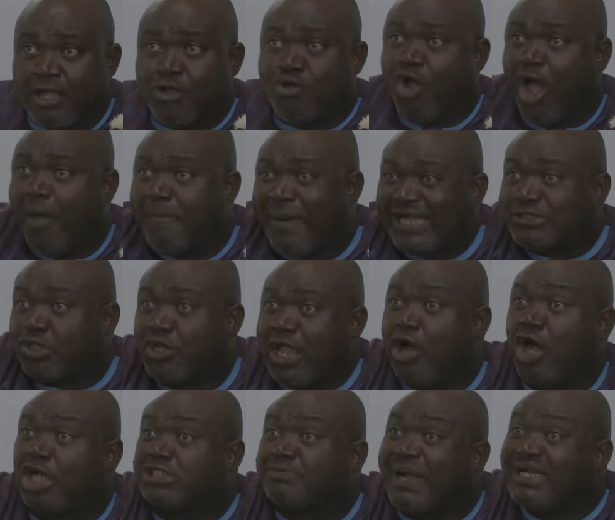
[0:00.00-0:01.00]
Go back to
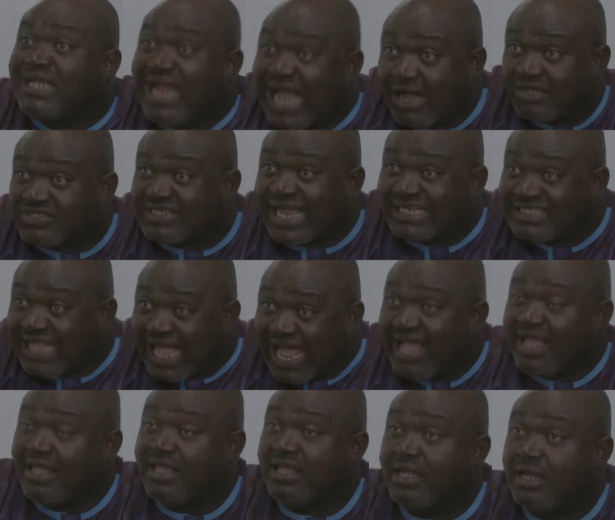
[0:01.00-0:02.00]
your husband's house,
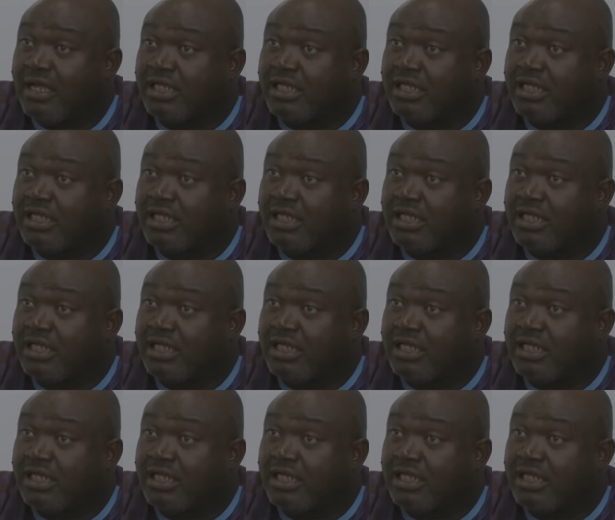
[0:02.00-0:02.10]
Ada.